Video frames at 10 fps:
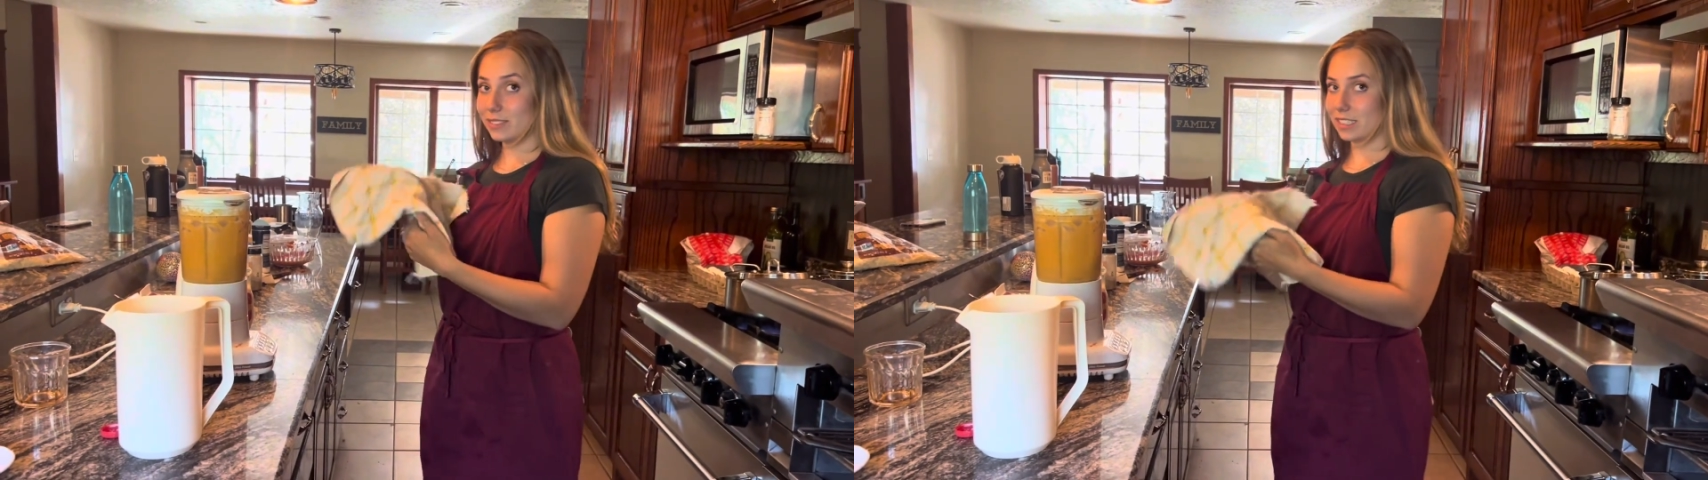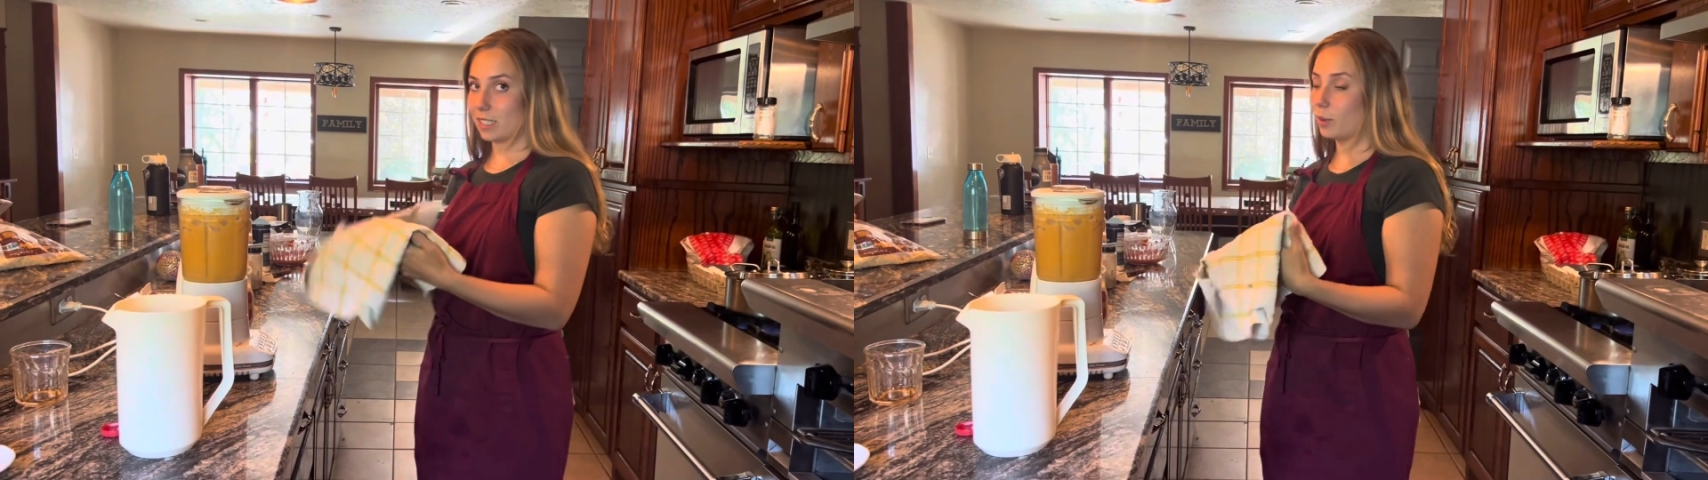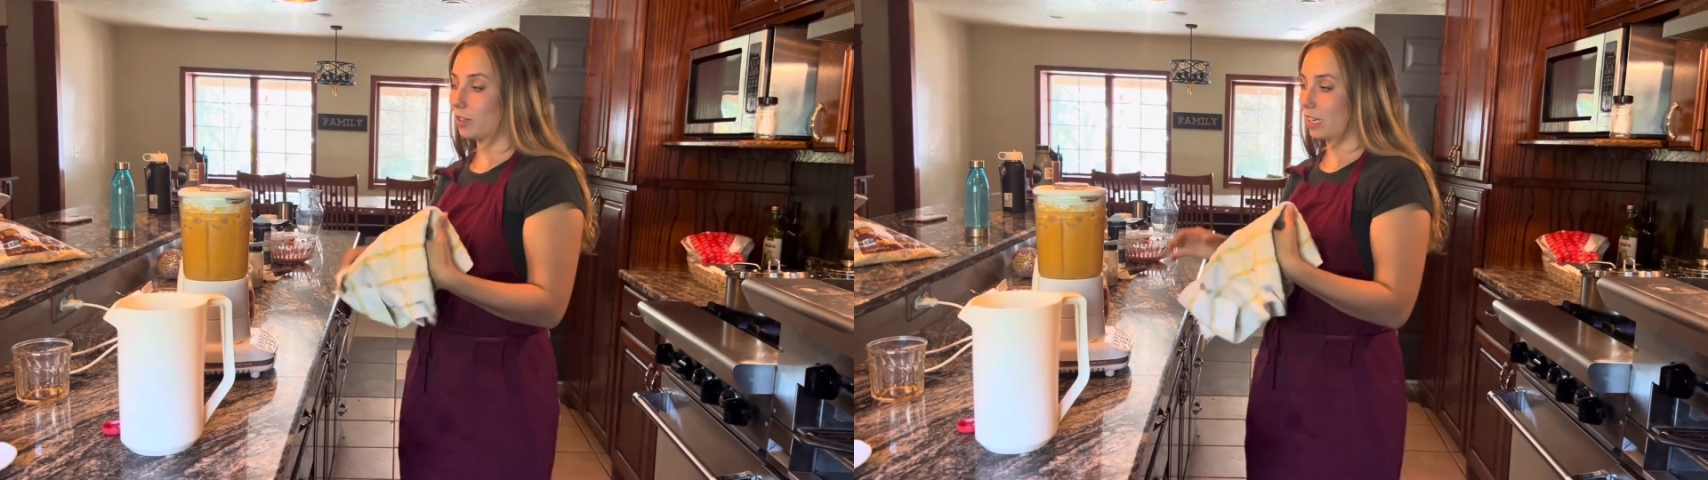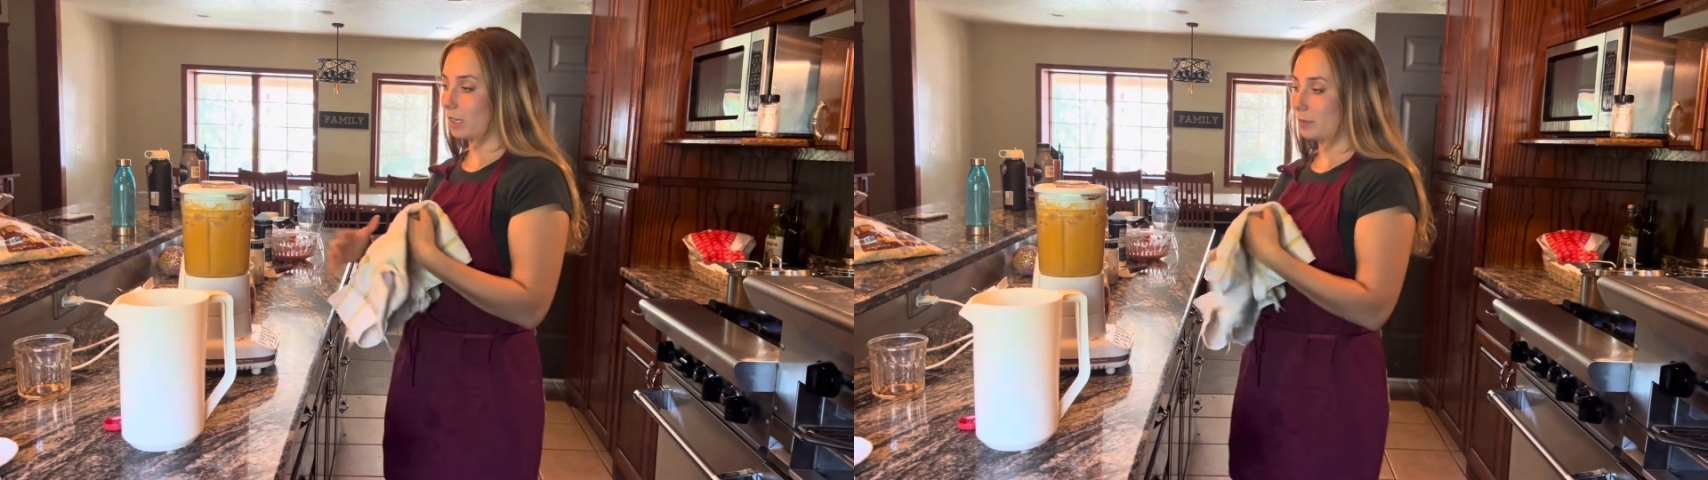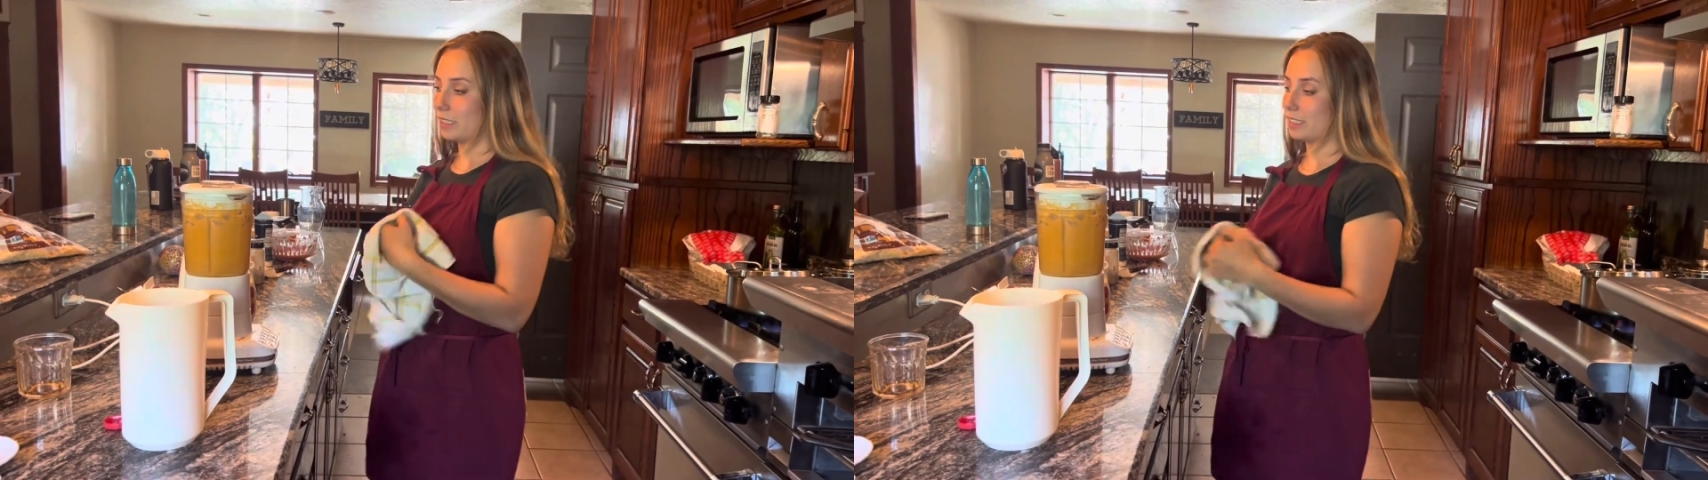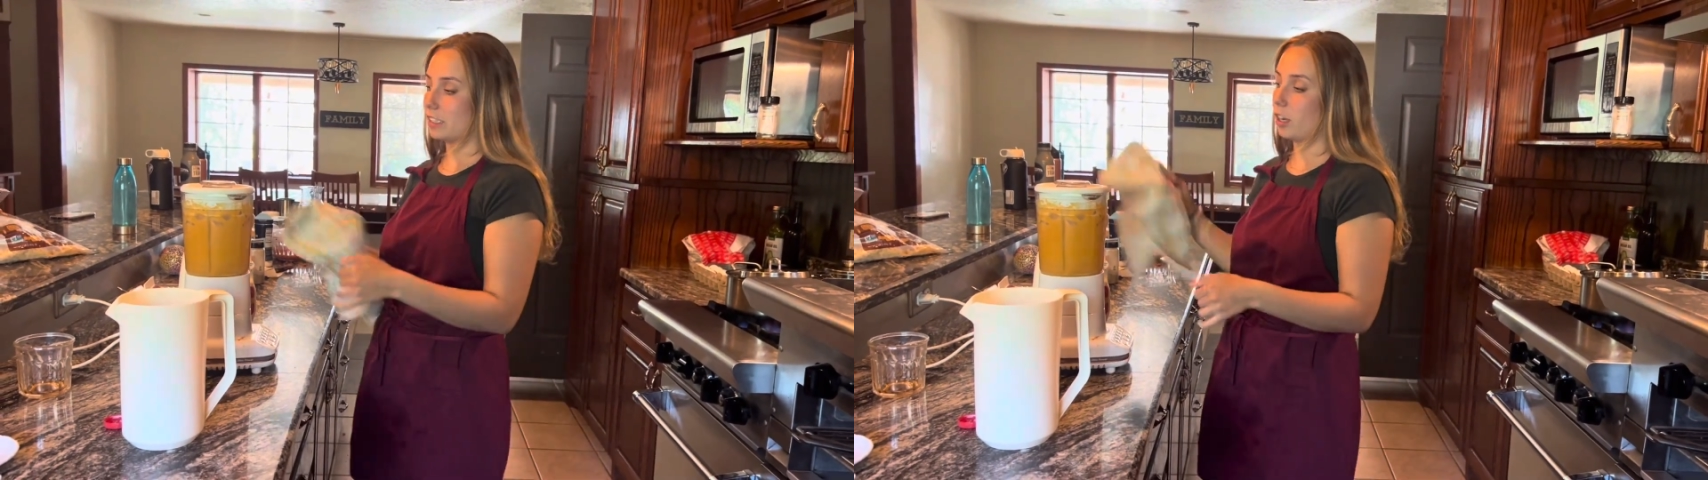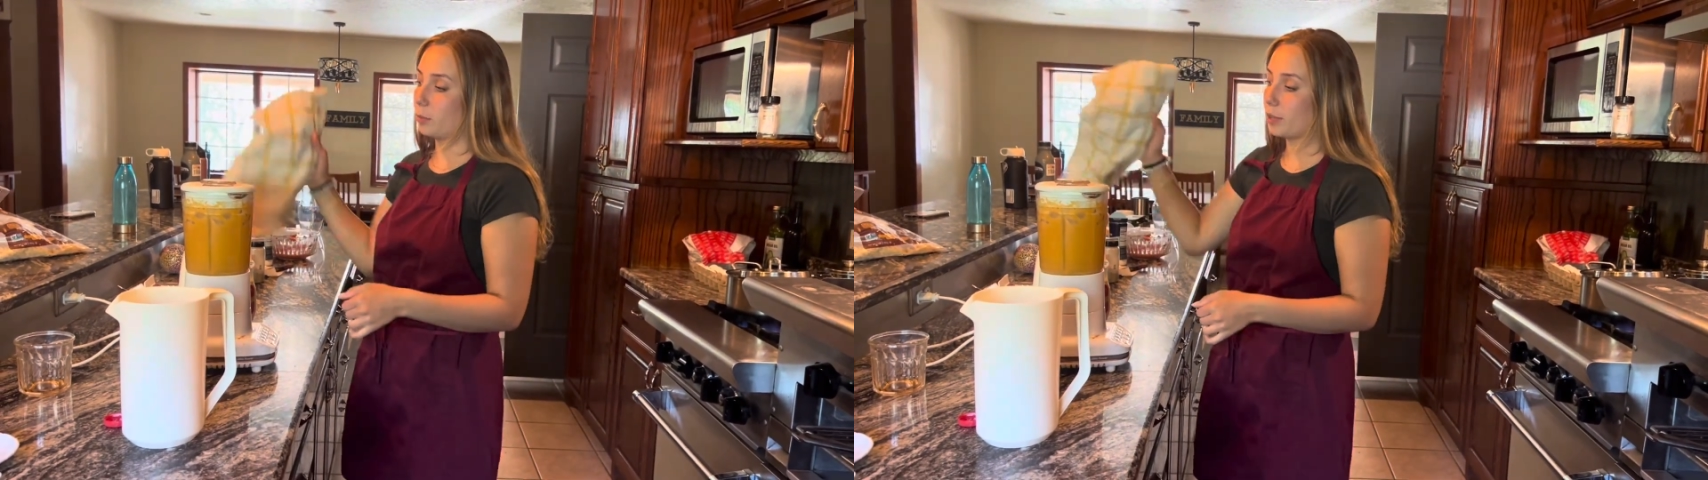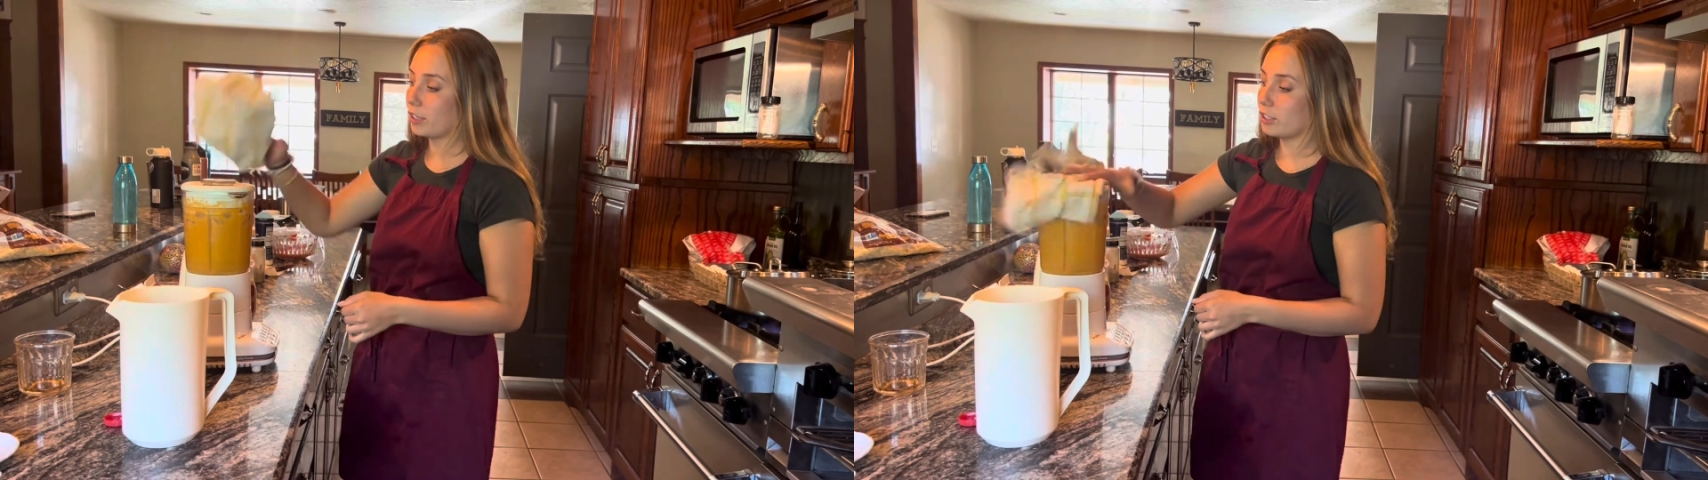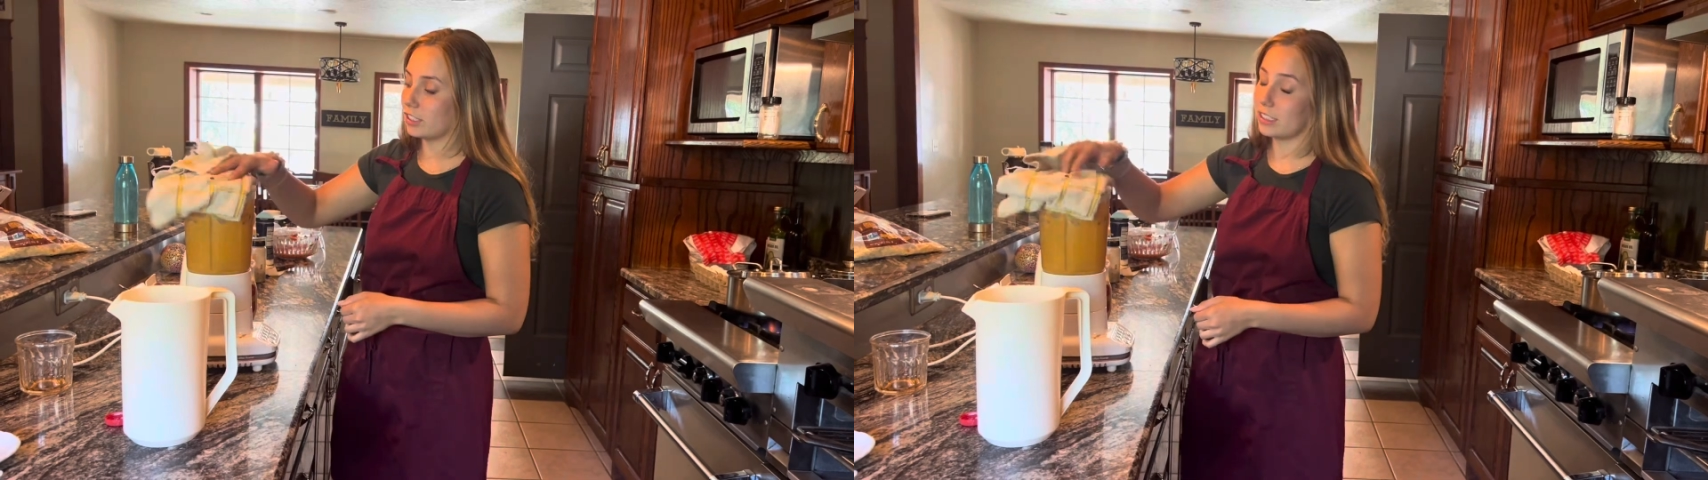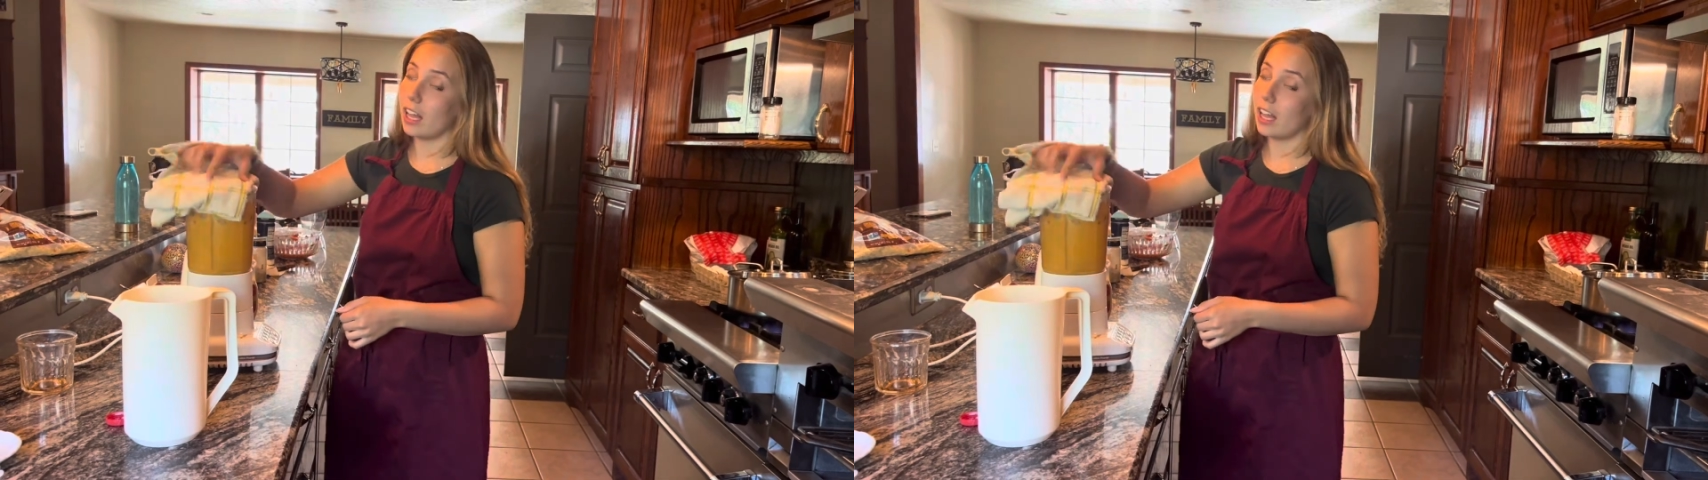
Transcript: towel on hand because our blender is